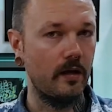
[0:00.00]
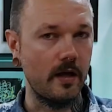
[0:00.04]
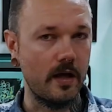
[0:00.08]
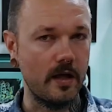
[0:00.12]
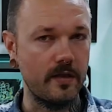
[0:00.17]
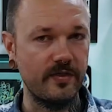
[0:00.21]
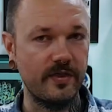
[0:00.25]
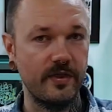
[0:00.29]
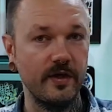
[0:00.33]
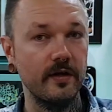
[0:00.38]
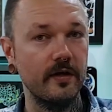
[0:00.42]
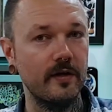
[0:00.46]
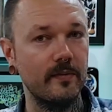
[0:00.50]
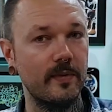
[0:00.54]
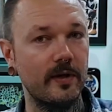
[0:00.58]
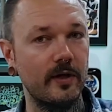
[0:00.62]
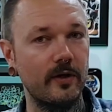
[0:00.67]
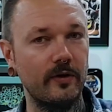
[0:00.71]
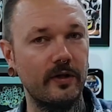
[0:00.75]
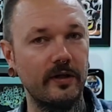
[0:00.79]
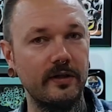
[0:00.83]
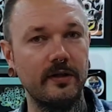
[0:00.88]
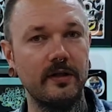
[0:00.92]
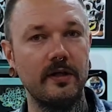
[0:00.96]
And think
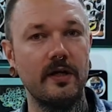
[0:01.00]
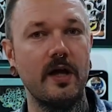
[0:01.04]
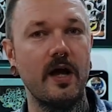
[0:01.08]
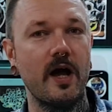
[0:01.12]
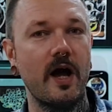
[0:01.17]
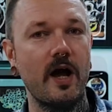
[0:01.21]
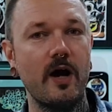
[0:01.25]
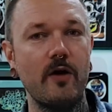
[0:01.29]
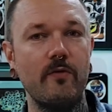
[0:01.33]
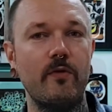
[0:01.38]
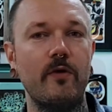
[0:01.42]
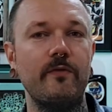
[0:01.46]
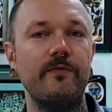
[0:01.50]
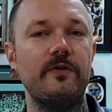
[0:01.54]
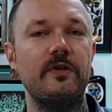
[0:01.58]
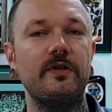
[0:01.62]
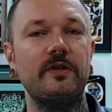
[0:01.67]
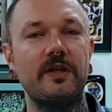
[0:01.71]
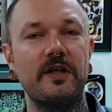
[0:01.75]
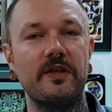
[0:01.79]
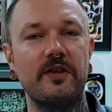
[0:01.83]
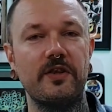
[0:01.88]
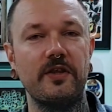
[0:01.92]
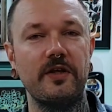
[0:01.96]
about it, how
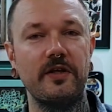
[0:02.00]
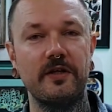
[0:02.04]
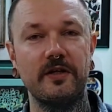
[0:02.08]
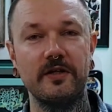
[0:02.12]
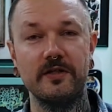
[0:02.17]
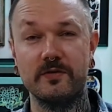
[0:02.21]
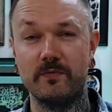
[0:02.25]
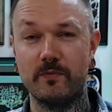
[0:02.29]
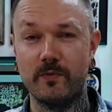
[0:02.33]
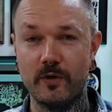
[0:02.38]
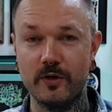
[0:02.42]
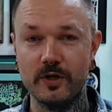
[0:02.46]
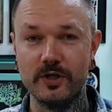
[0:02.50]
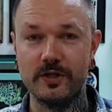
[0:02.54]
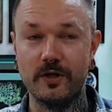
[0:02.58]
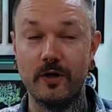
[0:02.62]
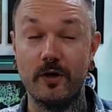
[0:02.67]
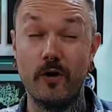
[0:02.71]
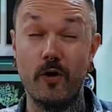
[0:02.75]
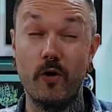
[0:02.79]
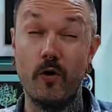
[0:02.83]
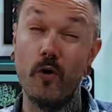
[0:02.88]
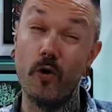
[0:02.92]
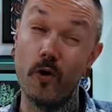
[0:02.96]
often the thing is washed
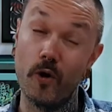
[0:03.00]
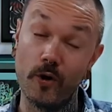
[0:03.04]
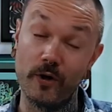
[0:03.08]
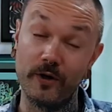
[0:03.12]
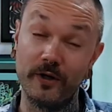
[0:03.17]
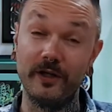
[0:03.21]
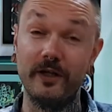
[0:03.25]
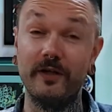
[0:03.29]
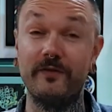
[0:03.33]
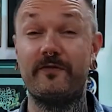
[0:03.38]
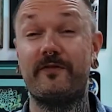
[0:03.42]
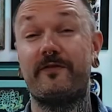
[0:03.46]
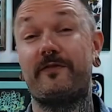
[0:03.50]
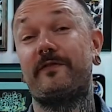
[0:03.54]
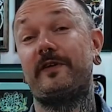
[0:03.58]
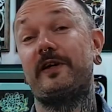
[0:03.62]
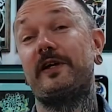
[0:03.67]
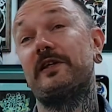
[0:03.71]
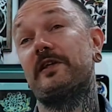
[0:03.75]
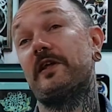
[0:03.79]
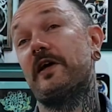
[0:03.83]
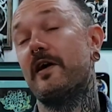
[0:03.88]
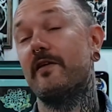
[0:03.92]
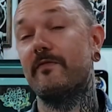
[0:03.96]
or if
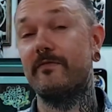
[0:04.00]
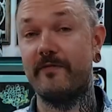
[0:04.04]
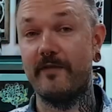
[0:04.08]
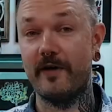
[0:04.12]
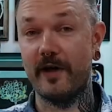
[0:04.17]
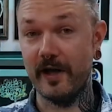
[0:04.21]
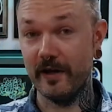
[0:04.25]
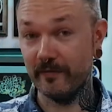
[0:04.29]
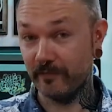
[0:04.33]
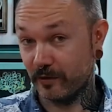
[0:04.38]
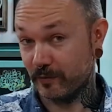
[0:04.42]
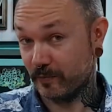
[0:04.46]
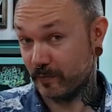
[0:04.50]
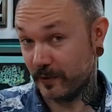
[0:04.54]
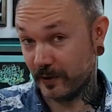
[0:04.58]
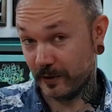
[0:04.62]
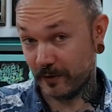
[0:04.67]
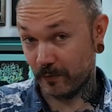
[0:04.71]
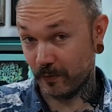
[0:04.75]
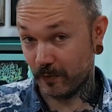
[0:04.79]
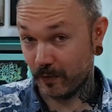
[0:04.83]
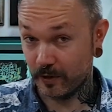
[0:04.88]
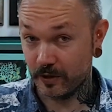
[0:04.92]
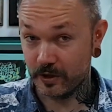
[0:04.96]
it have ever
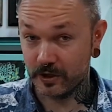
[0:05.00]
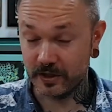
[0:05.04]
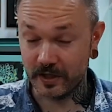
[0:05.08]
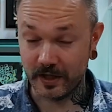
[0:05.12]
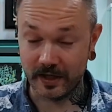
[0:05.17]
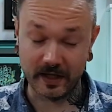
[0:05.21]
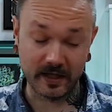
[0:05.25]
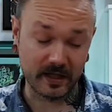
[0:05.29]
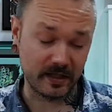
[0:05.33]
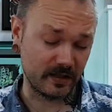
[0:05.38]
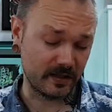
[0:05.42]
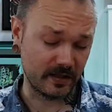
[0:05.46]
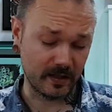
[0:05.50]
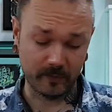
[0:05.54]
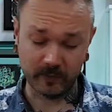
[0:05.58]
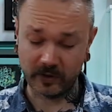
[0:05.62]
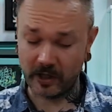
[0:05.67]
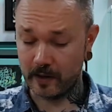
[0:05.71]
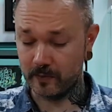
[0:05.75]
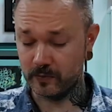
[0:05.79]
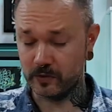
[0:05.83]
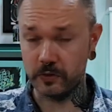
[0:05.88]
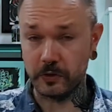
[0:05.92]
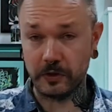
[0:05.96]
been washed and
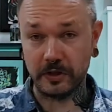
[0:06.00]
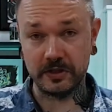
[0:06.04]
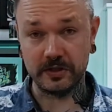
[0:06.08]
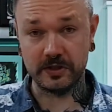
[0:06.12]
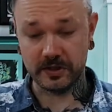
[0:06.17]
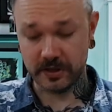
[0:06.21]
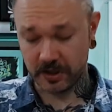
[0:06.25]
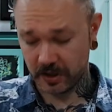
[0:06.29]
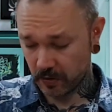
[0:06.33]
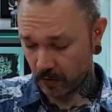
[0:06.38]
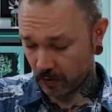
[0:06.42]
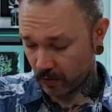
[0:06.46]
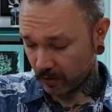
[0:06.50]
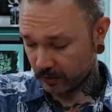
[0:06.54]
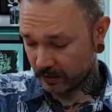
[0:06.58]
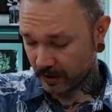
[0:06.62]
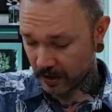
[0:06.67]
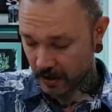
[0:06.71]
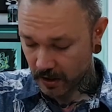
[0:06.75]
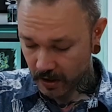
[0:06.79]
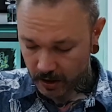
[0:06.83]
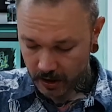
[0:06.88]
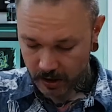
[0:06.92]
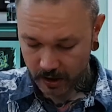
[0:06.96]
sometimes you can see all
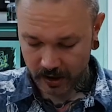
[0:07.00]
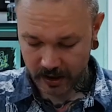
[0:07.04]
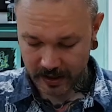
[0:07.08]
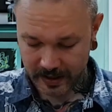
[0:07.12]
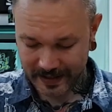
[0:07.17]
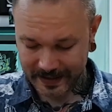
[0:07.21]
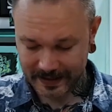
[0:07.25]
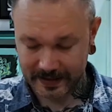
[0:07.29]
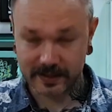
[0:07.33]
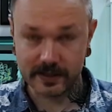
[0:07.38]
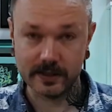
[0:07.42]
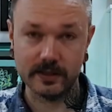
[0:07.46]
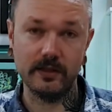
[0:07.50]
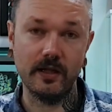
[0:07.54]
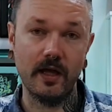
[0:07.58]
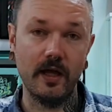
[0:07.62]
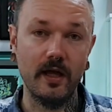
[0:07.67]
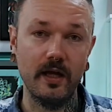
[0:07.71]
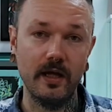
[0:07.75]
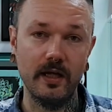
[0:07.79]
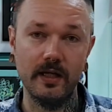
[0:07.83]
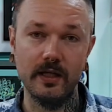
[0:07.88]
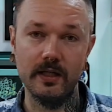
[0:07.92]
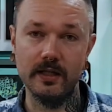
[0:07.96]
the ink
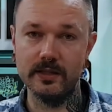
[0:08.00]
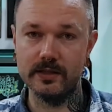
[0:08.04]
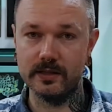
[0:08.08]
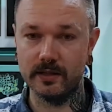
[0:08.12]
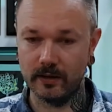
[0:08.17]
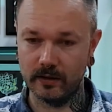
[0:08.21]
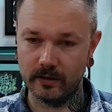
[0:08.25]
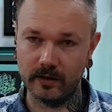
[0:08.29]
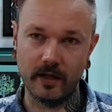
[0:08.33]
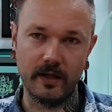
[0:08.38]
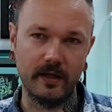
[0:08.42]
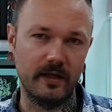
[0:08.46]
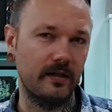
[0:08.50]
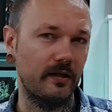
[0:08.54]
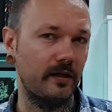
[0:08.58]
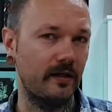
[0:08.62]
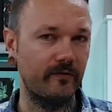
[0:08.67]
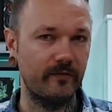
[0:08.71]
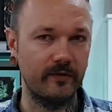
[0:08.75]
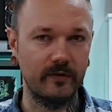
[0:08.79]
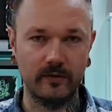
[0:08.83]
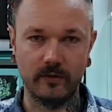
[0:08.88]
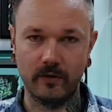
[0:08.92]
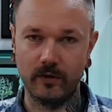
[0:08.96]
stains and like
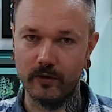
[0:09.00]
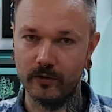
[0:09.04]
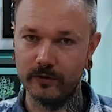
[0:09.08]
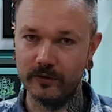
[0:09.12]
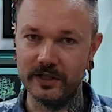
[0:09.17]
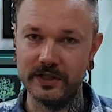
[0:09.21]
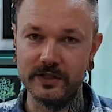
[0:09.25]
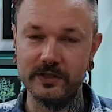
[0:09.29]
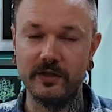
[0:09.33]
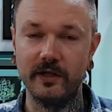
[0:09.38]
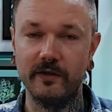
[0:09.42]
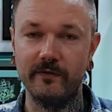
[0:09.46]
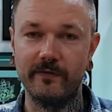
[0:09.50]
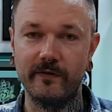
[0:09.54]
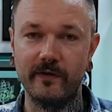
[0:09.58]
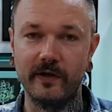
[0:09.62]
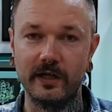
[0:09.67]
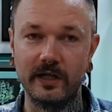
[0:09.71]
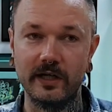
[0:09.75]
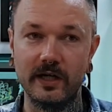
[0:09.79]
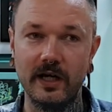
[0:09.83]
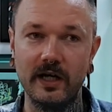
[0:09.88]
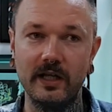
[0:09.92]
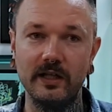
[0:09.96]
even all these
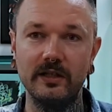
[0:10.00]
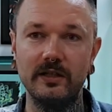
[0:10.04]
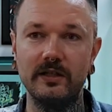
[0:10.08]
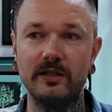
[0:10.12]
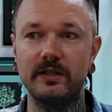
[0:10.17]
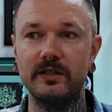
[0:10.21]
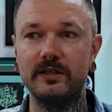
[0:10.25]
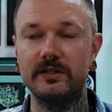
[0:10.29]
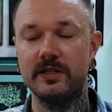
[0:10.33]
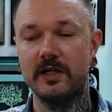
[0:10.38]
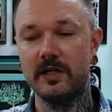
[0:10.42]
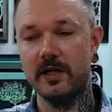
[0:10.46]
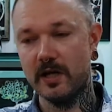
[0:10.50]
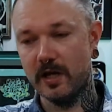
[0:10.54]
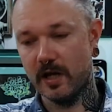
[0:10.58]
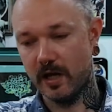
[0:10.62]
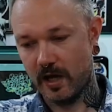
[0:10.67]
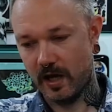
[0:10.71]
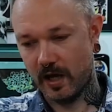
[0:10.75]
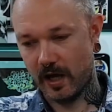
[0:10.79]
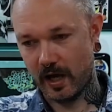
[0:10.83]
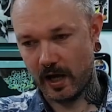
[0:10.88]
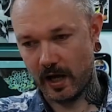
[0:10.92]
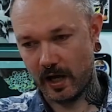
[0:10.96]
different colors
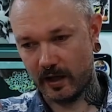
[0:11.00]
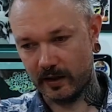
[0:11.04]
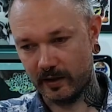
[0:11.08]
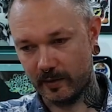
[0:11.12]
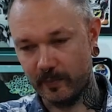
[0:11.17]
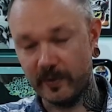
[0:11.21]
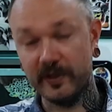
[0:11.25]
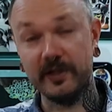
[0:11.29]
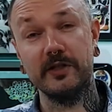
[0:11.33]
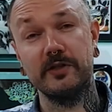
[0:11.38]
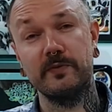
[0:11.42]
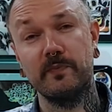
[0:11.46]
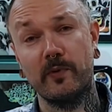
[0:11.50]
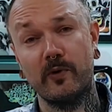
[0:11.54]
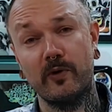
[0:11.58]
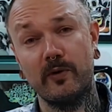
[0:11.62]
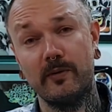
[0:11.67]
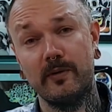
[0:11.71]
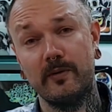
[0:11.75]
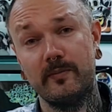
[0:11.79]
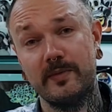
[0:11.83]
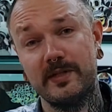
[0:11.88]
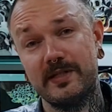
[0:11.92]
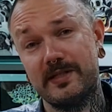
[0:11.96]
and the biggest
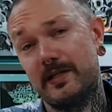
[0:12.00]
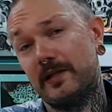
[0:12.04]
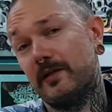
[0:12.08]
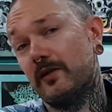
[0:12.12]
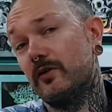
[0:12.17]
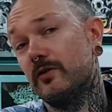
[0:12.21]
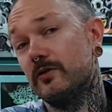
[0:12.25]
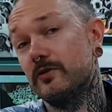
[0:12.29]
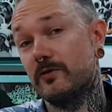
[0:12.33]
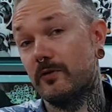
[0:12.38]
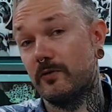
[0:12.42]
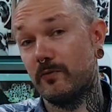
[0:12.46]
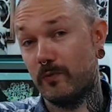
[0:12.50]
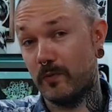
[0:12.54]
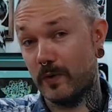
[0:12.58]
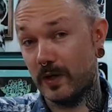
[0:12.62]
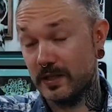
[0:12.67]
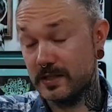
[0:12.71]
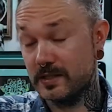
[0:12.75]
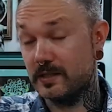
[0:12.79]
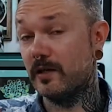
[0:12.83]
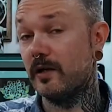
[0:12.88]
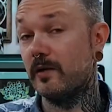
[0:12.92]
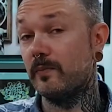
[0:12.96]
problem is that also
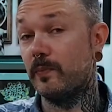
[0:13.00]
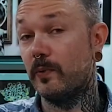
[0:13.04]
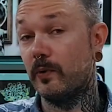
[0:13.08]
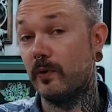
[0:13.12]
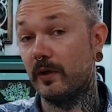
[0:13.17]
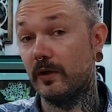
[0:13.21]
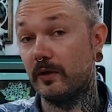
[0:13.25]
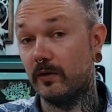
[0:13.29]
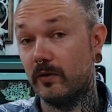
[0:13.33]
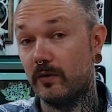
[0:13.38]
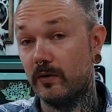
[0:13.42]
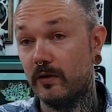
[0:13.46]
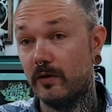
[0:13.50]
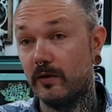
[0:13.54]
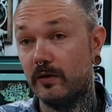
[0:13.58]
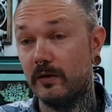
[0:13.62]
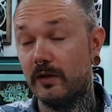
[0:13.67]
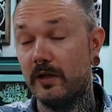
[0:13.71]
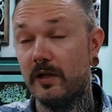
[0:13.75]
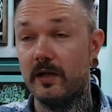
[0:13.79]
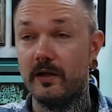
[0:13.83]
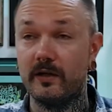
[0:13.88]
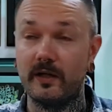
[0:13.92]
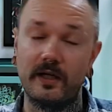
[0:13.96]
once they put it
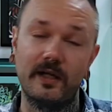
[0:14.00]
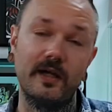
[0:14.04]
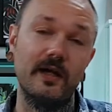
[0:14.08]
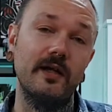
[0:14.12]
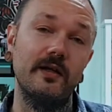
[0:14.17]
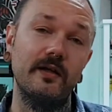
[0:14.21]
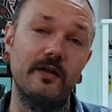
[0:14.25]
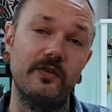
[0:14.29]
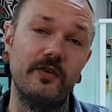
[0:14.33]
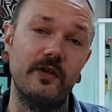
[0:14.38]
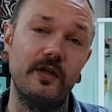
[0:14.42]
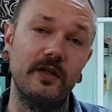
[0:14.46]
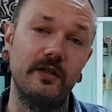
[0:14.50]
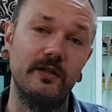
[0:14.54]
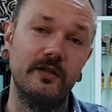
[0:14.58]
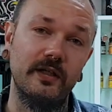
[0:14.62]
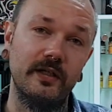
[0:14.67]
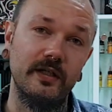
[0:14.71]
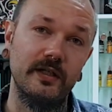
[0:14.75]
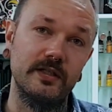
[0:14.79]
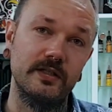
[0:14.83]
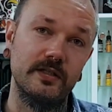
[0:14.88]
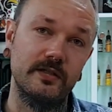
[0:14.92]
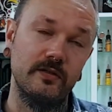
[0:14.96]
on, they kind of think
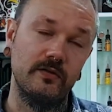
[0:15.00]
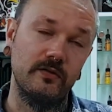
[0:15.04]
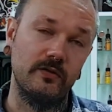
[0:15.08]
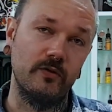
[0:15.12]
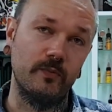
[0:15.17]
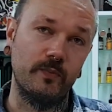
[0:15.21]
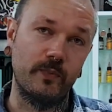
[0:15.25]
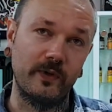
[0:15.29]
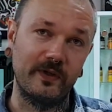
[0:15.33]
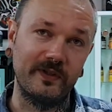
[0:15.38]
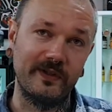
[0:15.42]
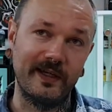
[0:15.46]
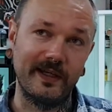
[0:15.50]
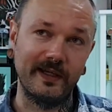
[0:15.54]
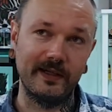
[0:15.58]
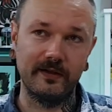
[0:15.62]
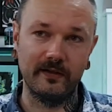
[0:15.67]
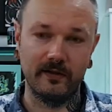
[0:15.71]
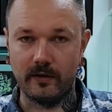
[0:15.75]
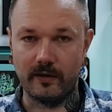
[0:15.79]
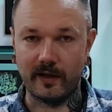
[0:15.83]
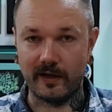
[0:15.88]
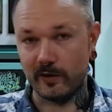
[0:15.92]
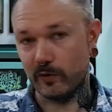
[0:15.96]
that it's to
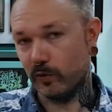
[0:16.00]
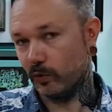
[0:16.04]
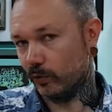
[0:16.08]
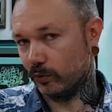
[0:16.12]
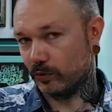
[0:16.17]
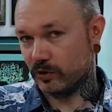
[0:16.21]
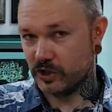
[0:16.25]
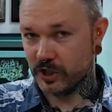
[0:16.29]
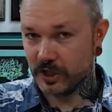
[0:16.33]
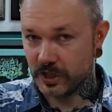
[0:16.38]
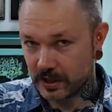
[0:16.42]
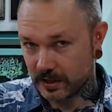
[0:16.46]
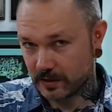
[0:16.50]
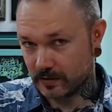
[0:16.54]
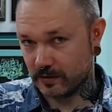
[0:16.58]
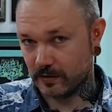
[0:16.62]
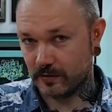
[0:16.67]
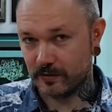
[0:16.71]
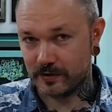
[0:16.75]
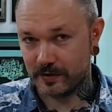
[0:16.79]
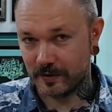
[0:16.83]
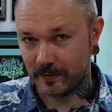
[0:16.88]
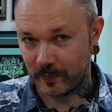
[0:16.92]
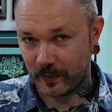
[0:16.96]
protect their cool jeans
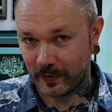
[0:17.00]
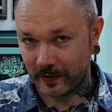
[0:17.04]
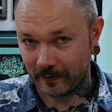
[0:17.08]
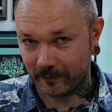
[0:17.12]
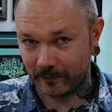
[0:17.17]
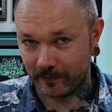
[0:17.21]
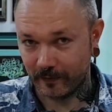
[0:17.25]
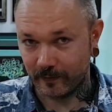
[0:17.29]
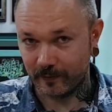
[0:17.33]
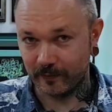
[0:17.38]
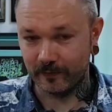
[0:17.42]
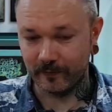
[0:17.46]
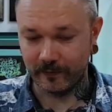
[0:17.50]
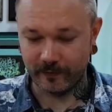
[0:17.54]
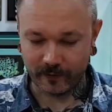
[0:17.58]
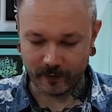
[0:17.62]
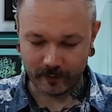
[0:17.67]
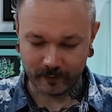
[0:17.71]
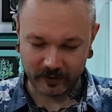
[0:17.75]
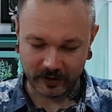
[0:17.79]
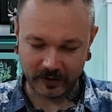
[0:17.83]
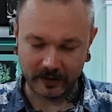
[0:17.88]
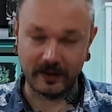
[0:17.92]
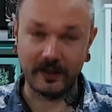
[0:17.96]
or something from,
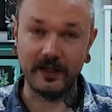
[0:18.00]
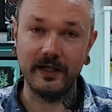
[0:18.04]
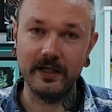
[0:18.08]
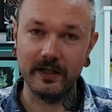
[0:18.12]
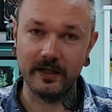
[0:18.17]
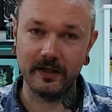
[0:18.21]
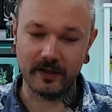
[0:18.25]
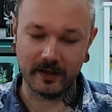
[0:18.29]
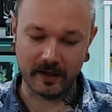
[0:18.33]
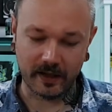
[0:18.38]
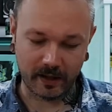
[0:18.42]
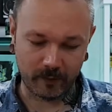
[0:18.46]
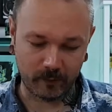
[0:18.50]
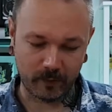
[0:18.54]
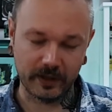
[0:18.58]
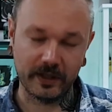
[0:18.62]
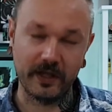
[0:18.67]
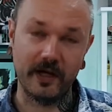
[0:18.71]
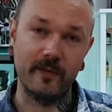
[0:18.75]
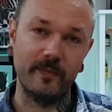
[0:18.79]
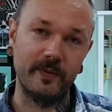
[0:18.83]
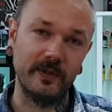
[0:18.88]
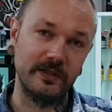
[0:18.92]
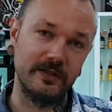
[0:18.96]
from the ink and what
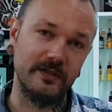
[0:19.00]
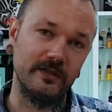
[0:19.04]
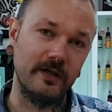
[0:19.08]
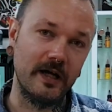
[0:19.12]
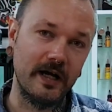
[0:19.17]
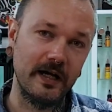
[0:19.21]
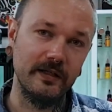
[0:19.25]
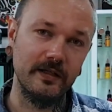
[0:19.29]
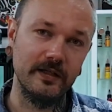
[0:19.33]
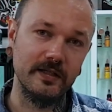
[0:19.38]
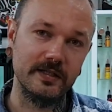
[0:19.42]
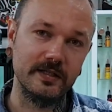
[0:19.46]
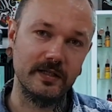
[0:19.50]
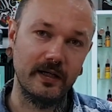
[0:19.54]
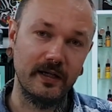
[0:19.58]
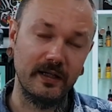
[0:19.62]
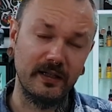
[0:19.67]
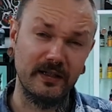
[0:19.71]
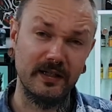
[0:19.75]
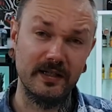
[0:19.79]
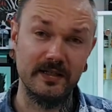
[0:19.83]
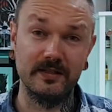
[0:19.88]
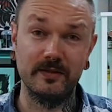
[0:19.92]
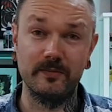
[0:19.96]
happens on other
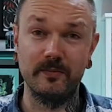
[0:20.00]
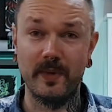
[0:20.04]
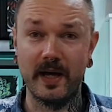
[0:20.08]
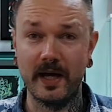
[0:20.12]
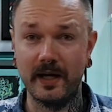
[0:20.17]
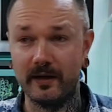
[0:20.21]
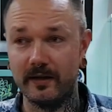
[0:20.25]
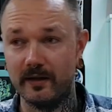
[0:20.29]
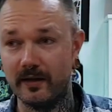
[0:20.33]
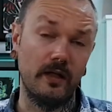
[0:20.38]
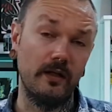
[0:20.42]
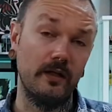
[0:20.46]
side doesn't matter.